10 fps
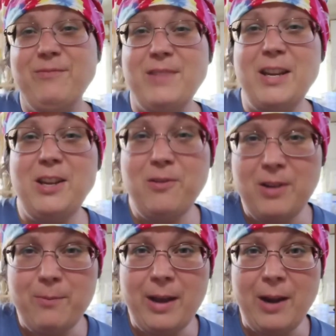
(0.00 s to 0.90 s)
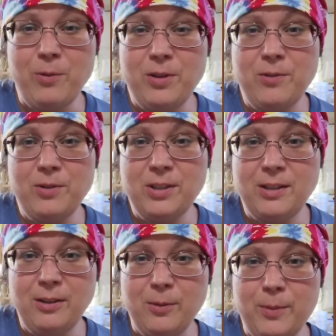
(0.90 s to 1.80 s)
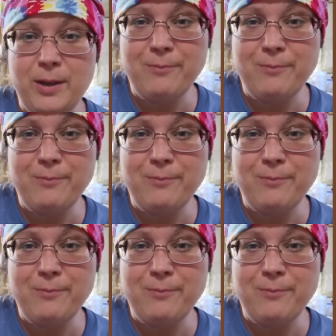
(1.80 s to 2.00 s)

Thank you. Get back with you in just a little bit.